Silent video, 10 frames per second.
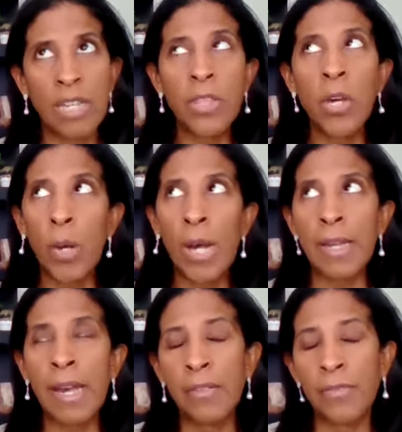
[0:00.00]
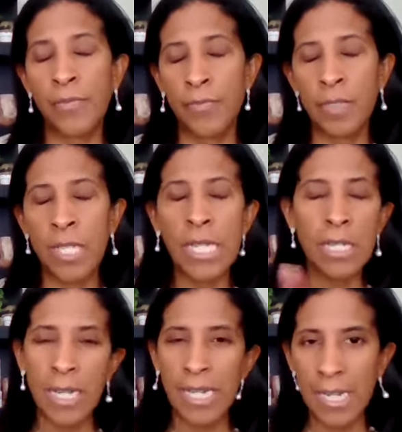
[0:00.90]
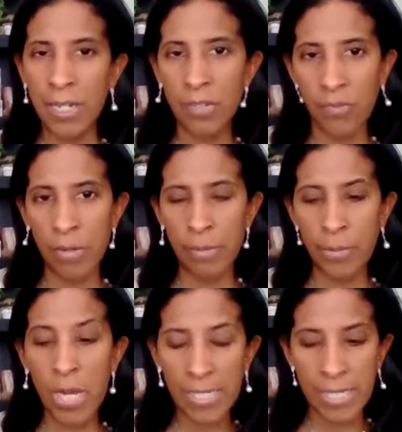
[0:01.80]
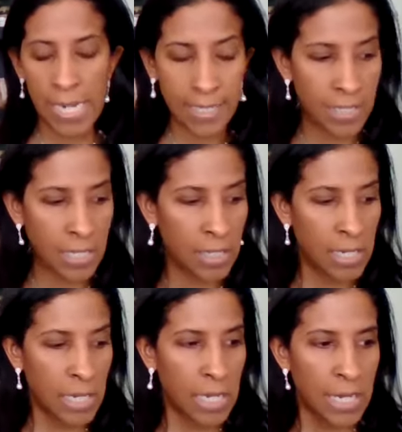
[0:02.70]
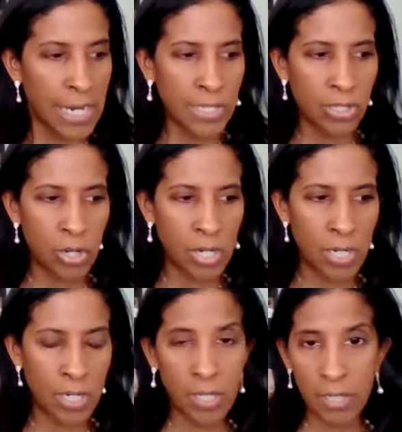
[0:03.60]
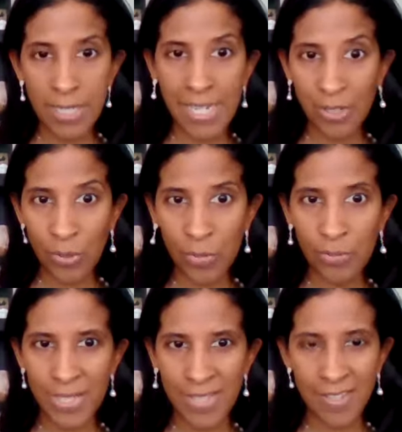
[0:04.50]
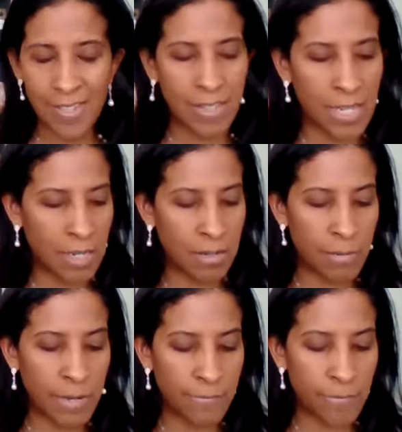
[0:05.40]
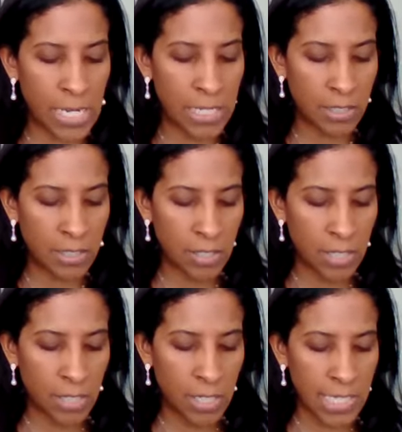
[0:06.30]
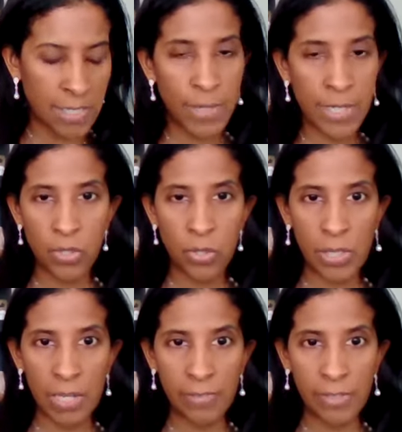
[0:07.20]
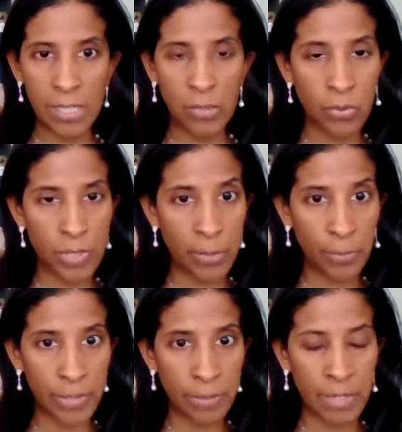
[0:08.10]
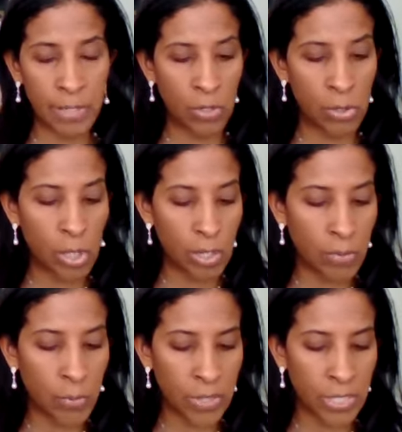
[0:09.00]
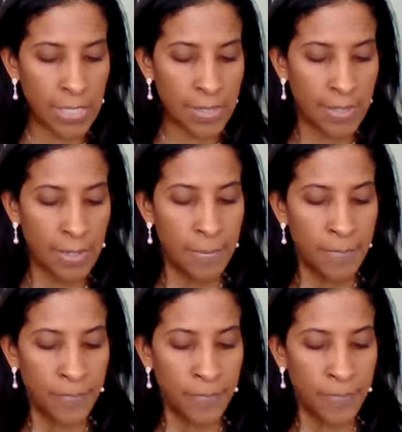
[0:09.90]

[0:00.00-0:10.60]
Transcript: even though I have taken hiatus from podcasting, I started a candle business, and my friend has been so lovely who's helping me along with this.